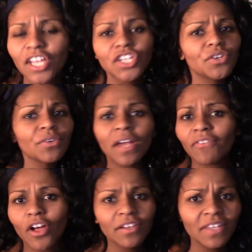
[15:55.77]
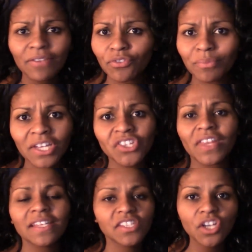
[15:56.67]
You don't have all the information.
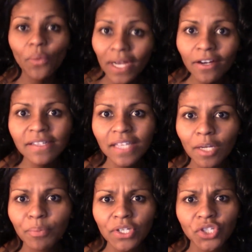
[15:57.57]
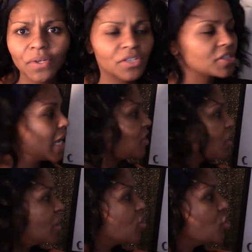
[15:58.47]
That square is going to put you under
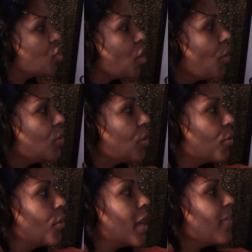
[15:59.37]
tension and show you